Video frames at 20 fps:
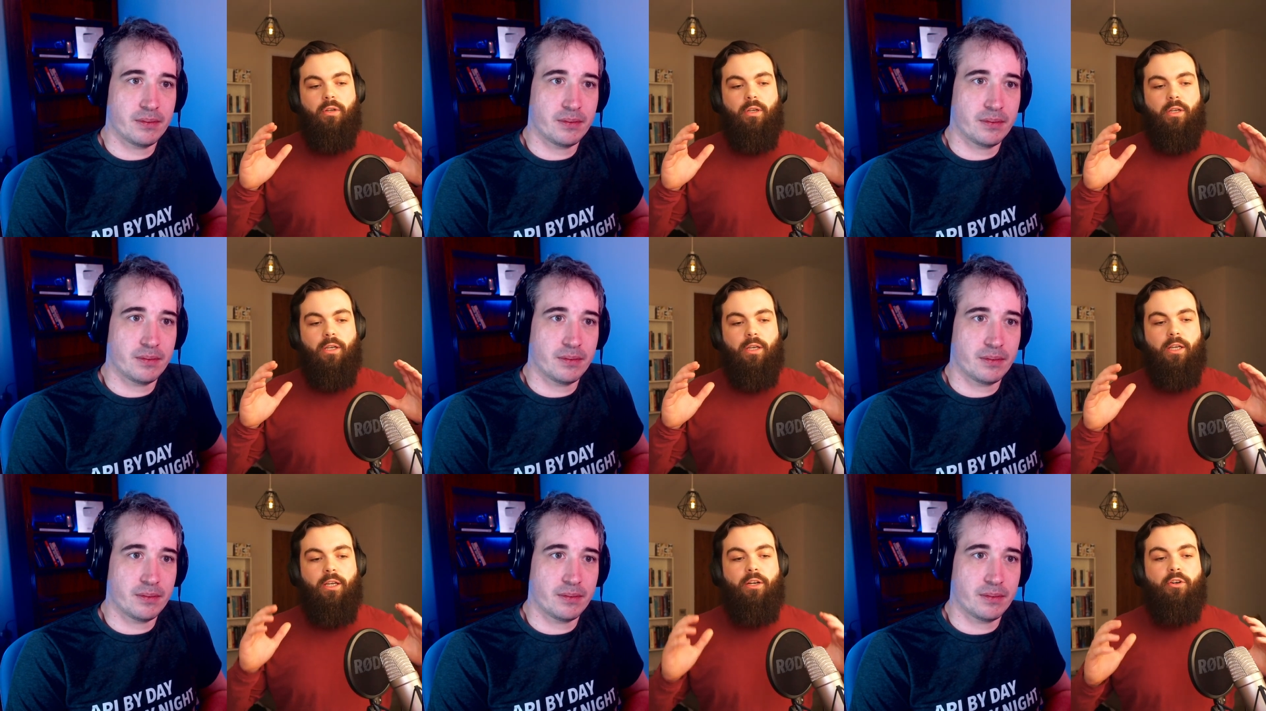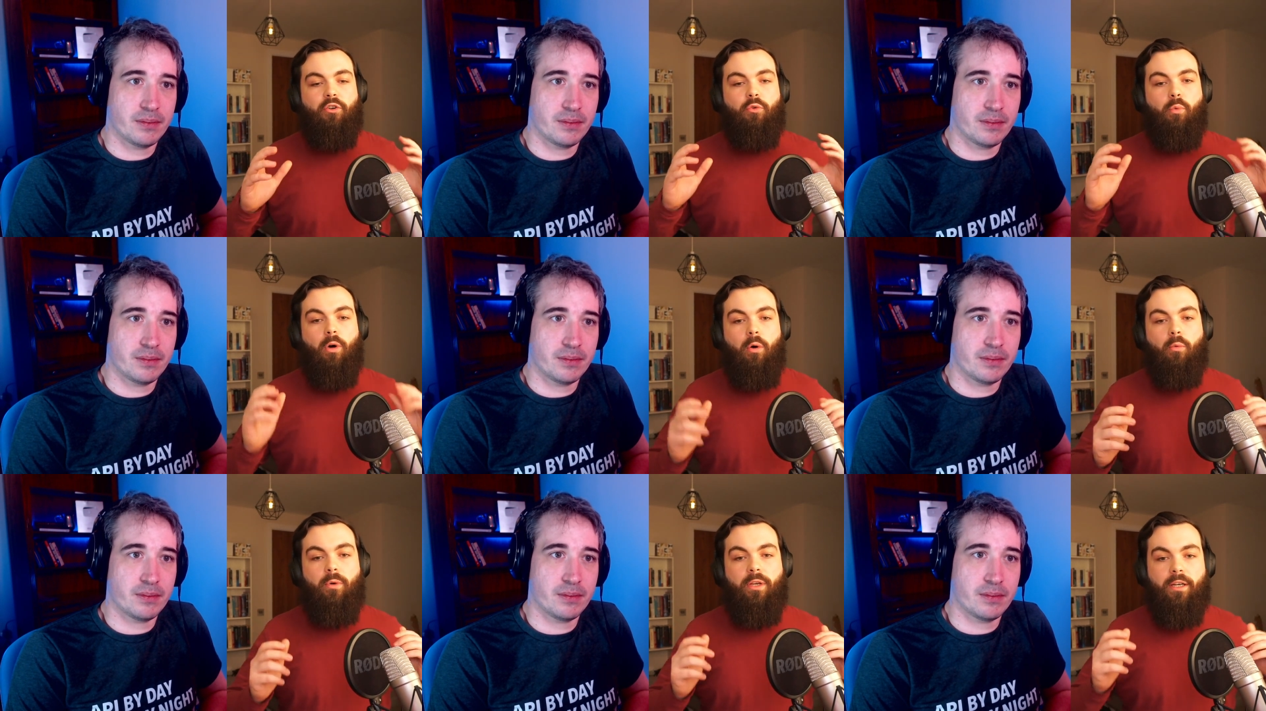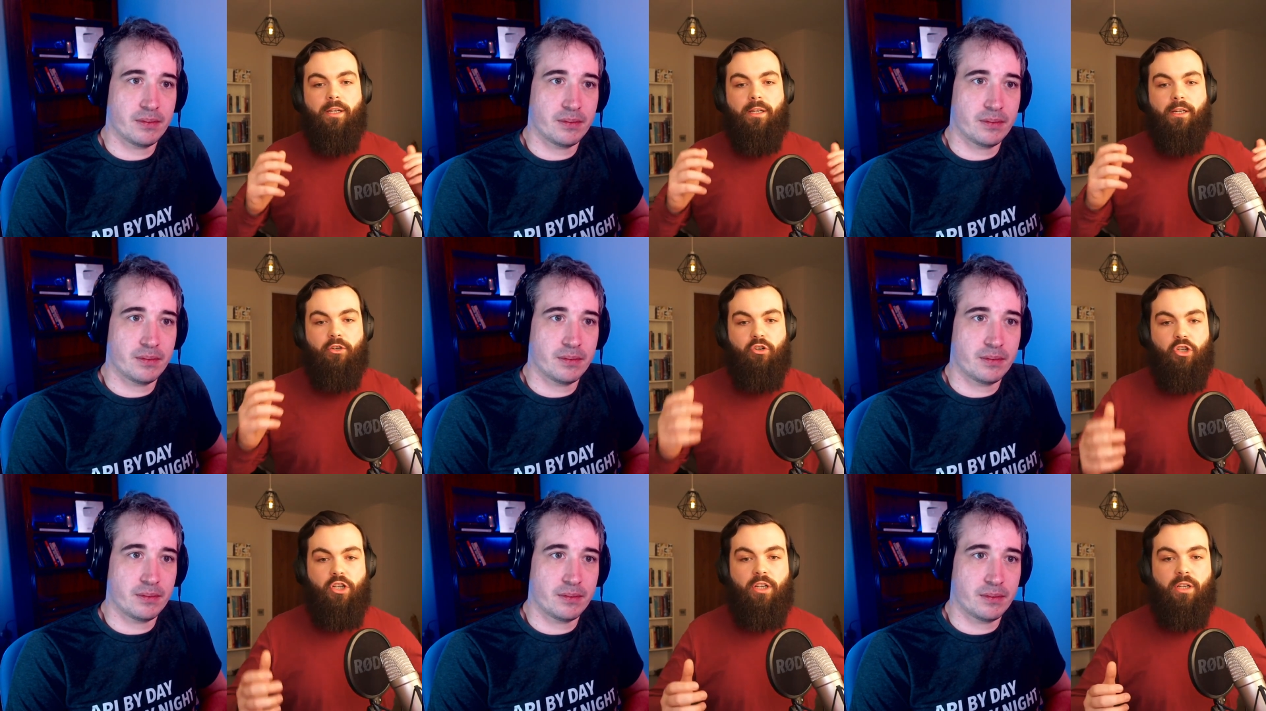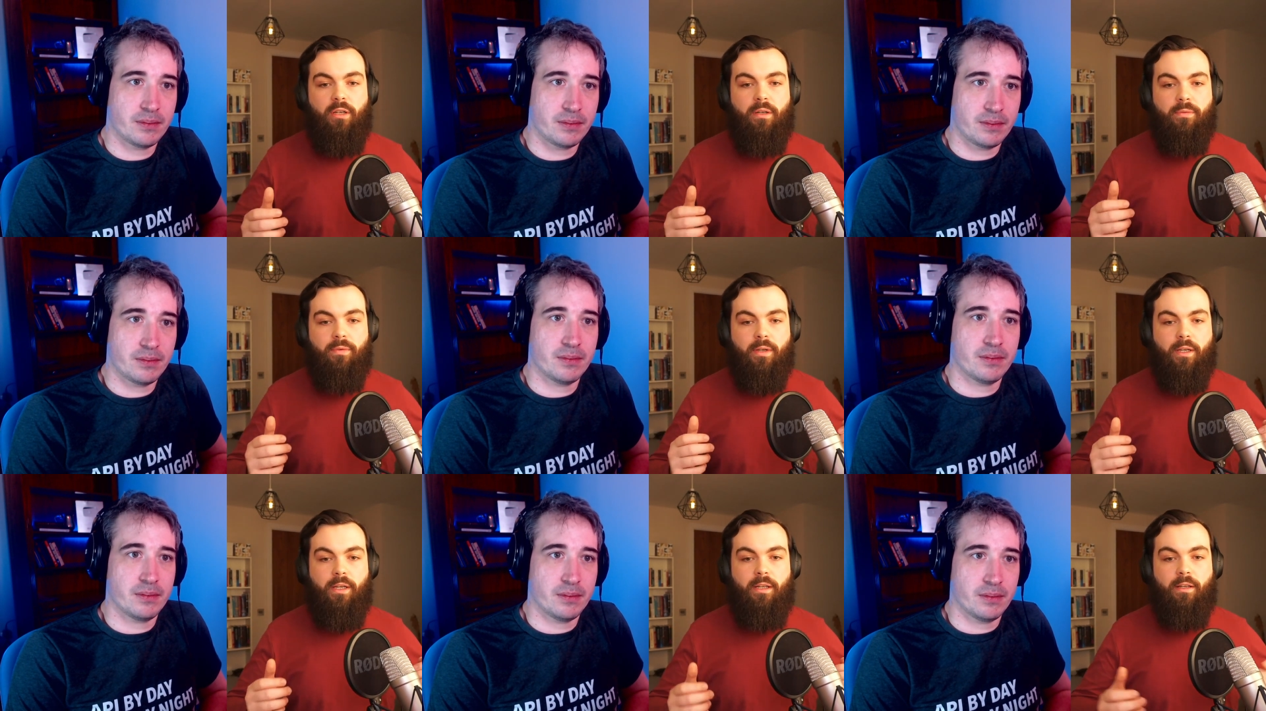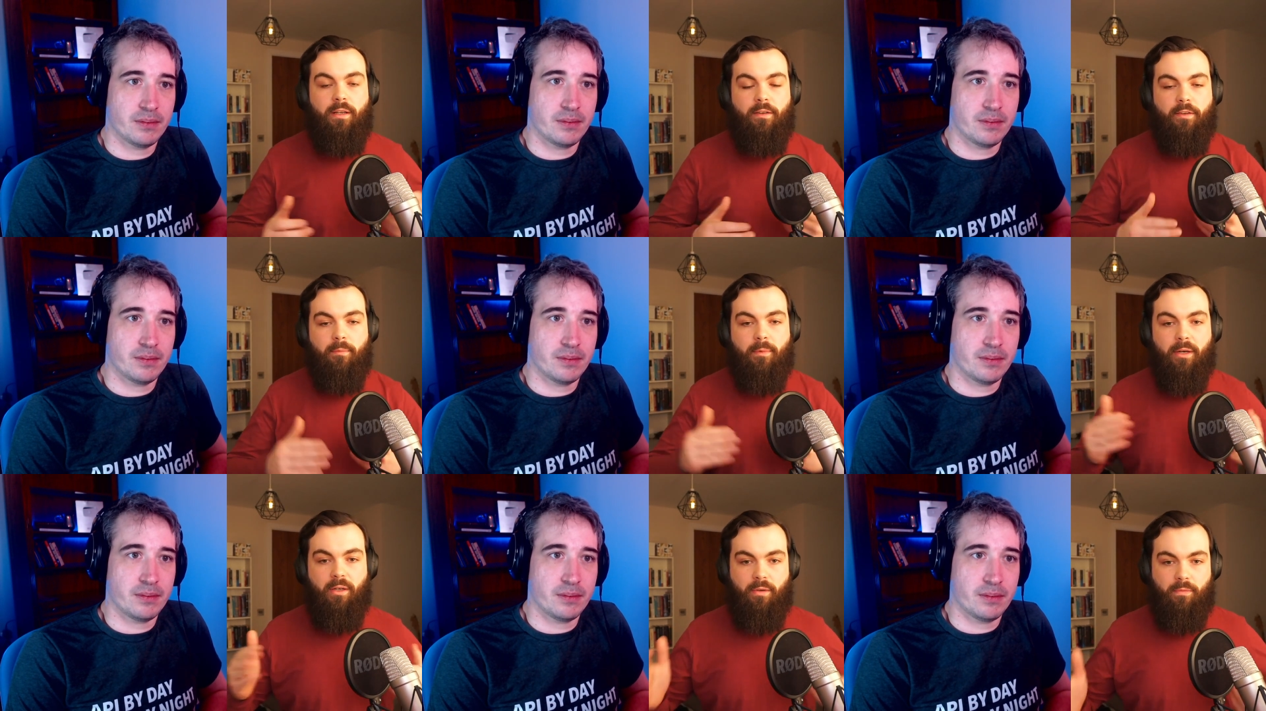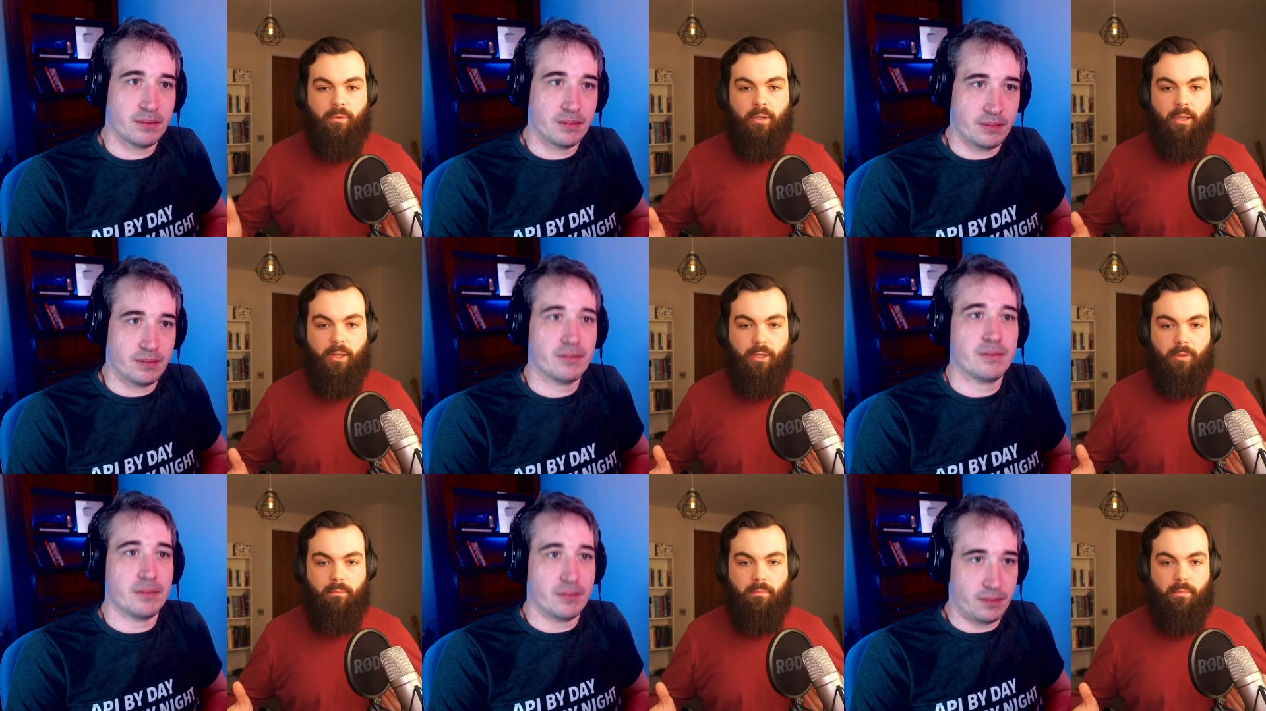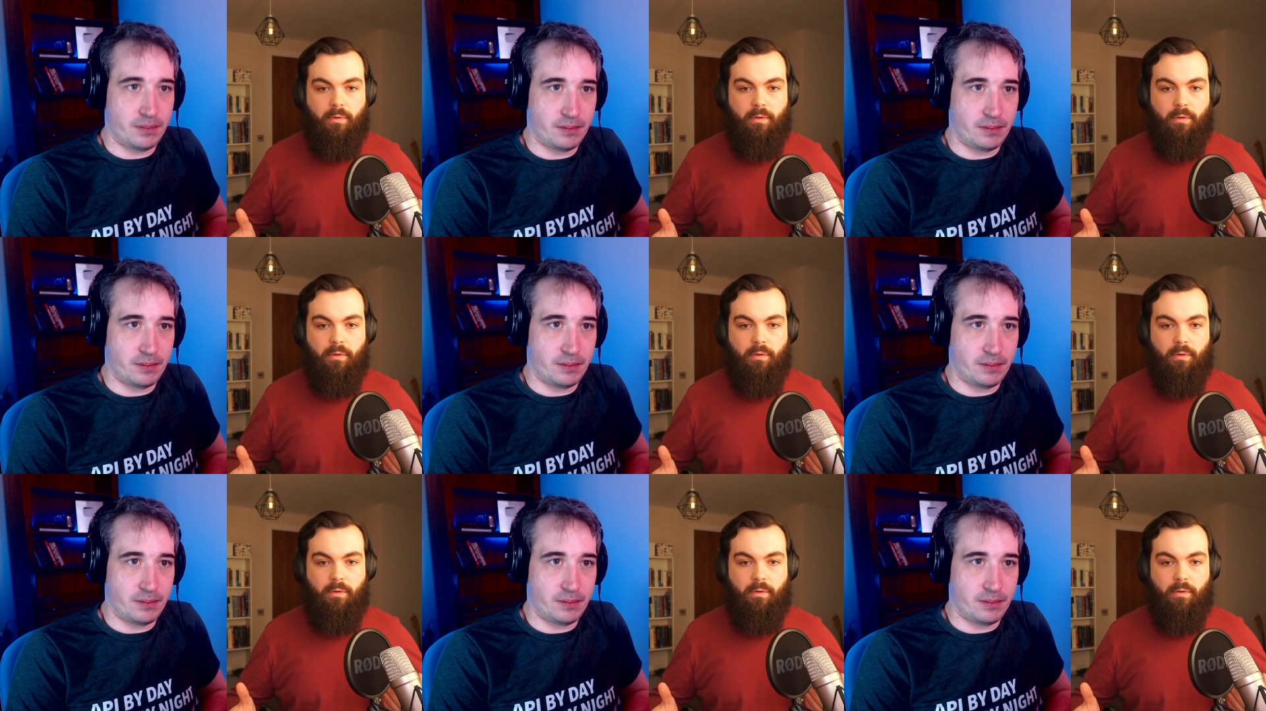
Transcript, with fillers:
Speaker 1: here's what we can achieve in this amount of time.